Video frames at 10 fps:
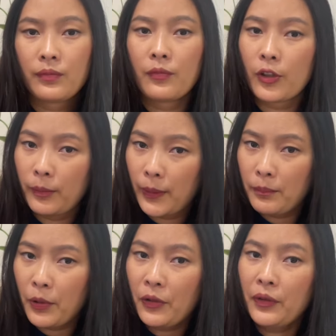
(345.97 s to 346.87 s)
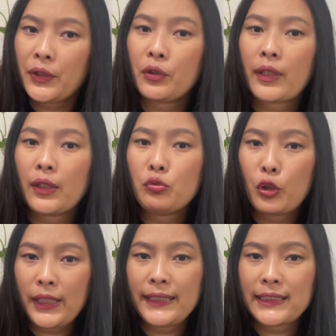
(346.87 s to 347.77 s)
Remember, you can
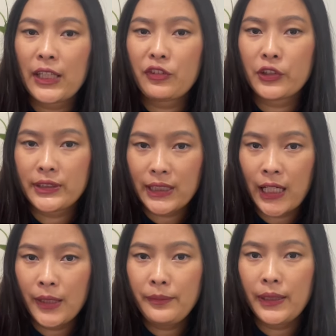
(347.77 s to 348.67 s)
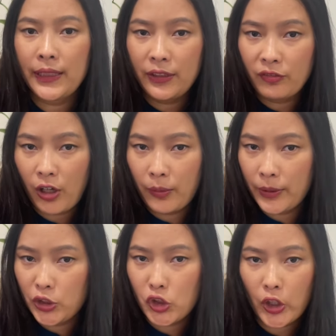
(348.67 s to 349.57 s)
only save your time in
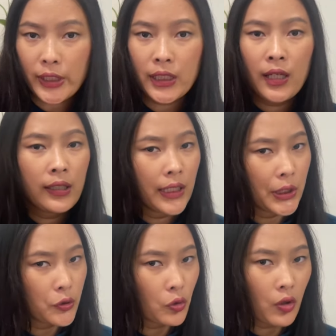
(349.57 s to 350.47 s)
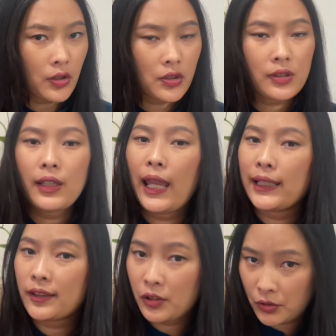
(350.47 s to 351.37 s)
environment check, introduction,
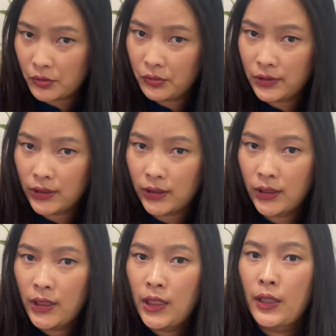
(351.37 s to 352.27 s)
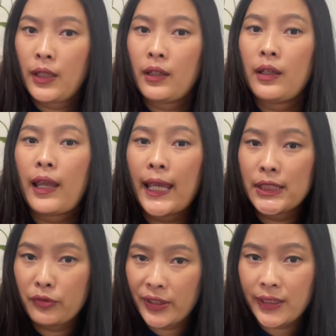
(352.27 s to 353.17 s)
and conclusion,
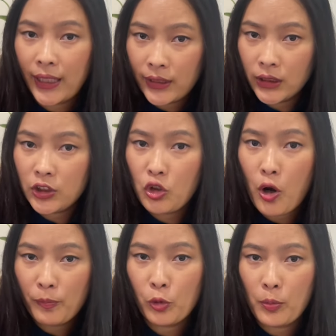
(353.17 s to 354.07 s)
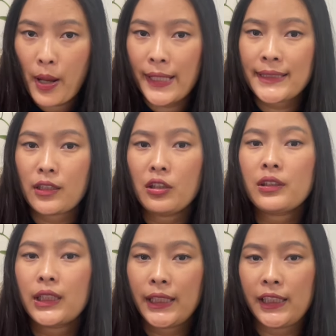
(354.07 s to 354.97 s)
as we cannot compromise the
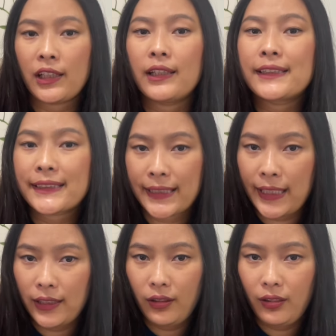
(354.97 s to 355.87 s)
clinical skill.